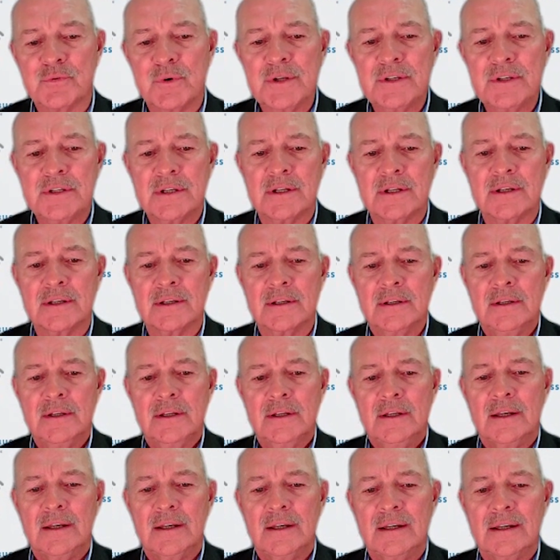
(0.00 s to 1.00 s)
what are
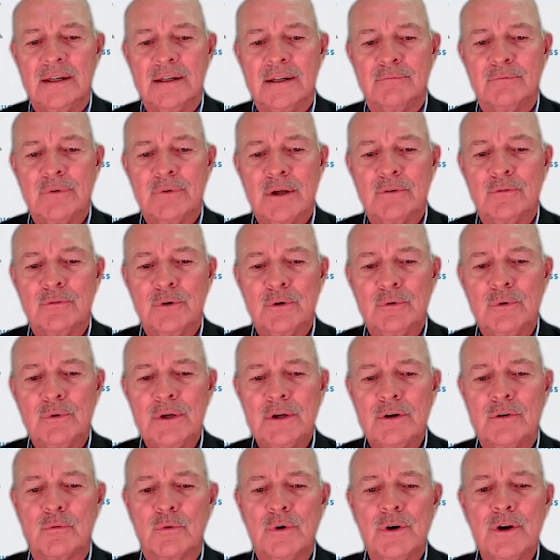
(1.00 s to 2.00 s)

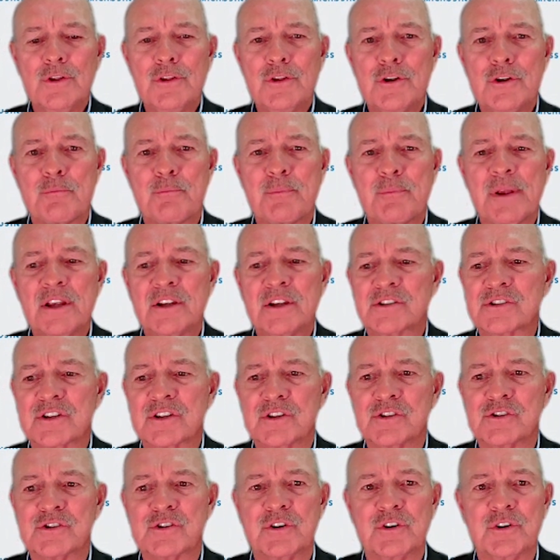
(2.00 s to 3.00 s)
their biggest
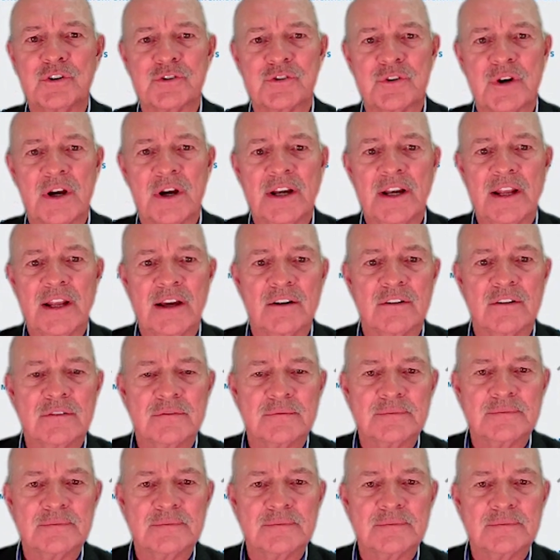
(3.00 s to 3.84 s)
concerns right now?